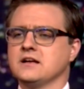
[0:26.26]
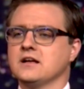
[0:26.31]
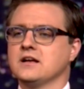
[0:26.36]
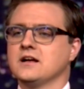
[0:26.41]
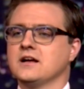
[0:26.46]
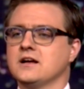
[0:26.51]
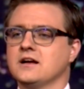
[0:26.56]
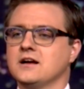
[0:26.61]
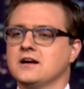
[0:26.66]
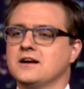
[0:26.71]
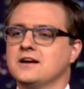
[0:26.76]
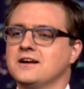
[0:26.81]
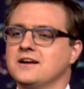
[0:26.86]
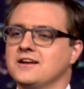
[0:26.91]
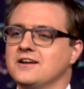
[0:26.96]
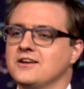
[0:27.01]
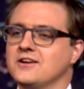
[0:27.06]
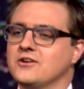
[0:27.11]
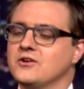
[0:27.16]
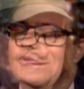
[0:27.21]
made a
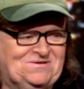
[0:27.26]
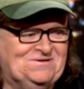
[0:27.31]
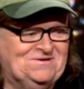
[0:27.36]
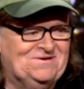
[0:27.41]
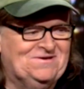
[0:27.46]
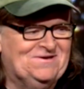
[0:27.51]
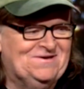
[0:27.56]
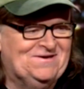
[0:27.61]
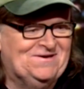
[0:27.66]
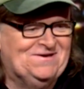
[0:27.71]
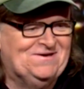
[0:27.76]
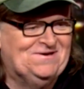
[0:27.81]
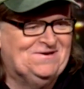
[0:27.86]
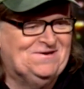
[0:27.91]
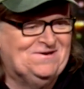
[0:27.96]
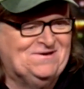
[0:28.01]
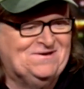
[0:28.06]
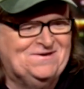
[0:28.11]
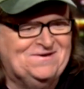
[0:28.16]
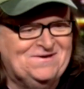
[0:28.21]
prediction. You're a
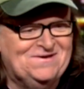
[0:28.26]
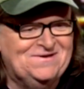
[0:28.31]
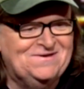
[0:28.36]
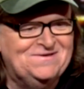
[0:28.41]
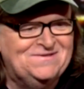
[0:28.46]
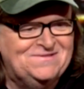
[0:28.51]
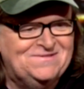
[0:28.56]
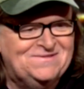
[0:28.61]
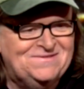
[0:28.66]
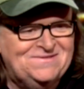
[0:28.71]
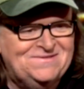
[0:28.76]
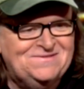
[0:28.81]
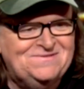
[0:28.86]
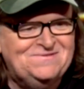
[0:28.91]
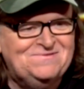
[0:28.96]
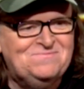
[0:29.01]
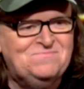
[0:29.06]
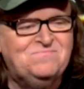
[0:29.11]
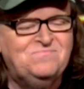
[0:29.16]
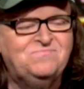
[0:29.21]
filmmaker,
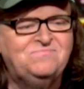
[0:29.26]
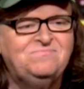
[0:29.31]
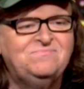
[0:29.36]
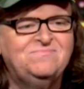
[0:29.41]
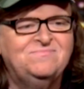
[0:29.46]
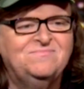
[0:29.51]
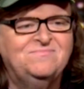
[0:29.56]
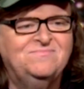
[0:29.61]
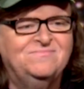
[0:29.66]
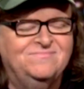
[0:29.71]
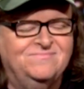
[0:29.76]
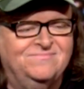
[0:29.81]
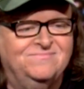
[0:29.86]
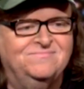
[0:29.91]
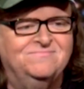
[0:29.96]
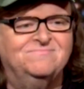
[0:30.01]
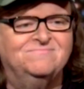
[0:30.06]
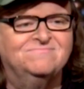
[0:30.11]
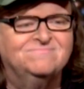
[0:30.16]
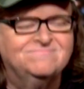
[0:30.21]

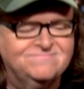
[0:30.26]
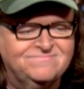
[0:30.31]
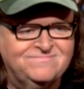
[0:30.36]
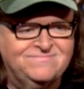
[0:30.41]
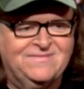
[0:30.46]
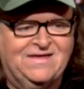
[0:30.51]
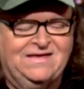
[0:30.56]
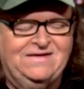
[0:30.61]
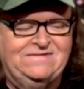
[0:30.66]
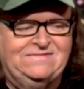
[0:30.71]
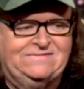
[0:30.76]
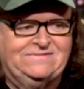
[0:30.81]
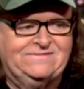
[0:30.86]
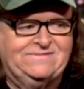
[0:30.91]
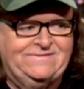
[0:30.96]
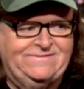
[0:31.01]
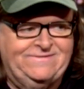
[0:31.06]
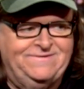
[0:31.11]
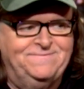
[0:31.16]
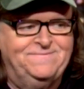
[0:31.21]
writer, social
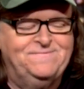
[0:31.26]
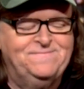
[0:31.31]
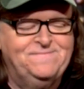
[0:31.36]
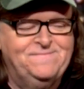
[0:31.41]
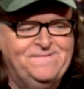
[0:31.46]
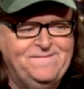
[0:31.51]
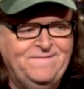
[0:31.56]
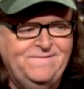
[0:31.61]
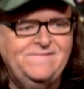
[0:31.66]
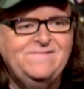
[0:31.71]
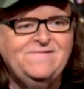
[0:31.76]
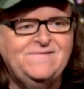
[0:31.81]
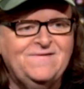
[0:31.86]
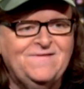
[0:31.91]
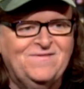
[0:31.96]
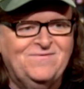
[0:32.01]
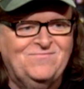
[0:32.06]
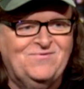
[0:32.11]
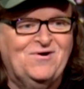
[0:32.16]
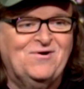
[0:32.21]
activist, visionary.
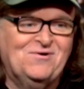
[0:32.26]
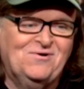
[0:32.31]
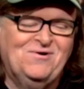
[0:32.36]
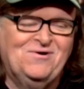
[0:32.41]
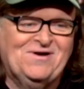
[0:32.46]
No,